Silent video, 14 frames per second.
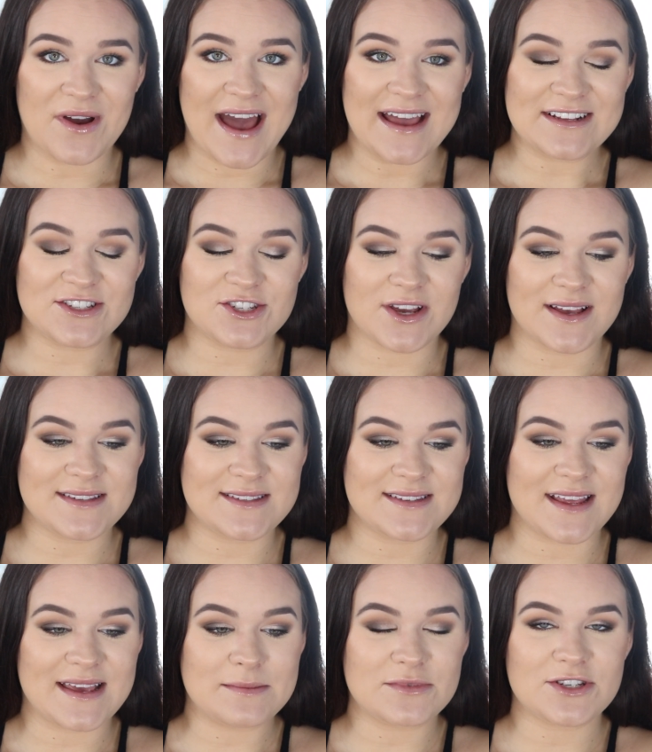I just
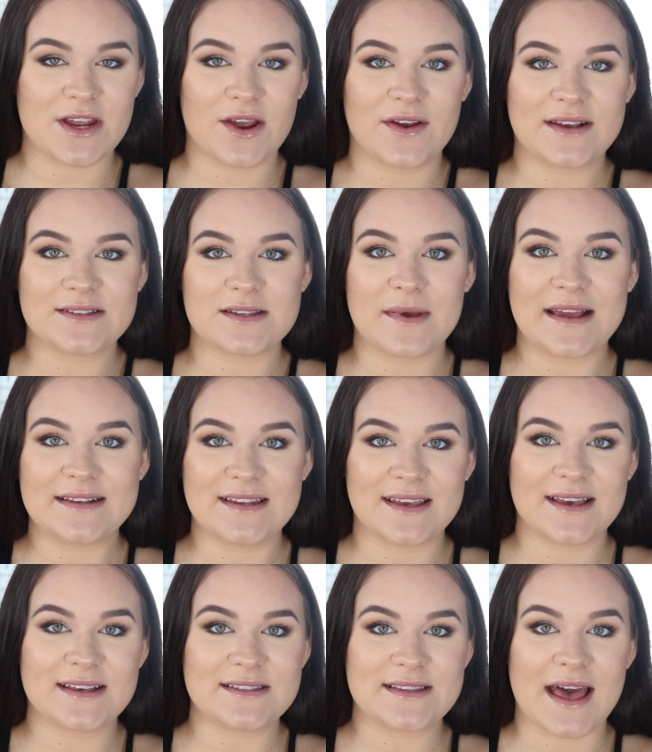am sharing some
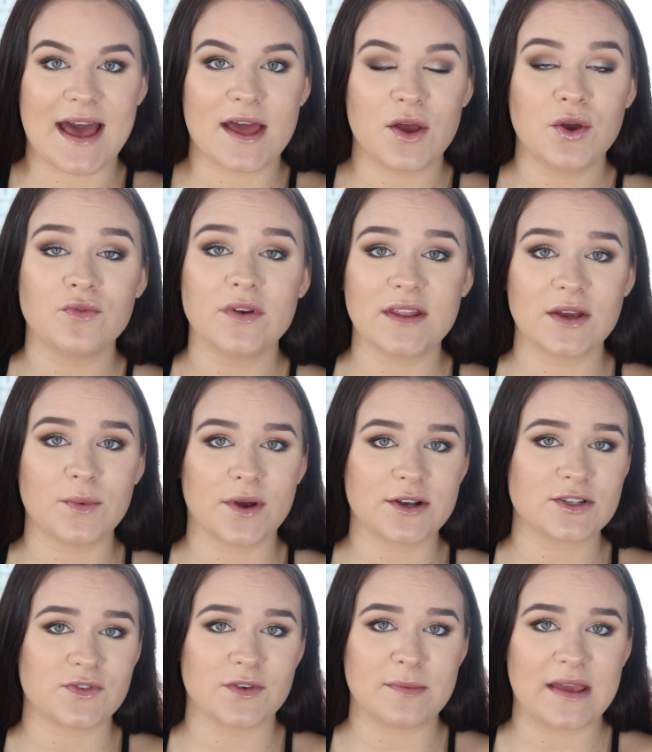ideas that really
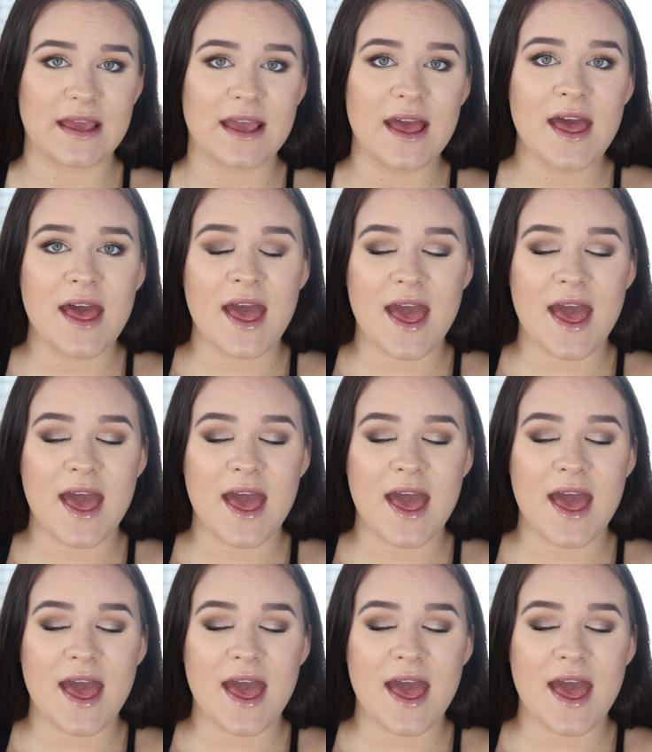works for me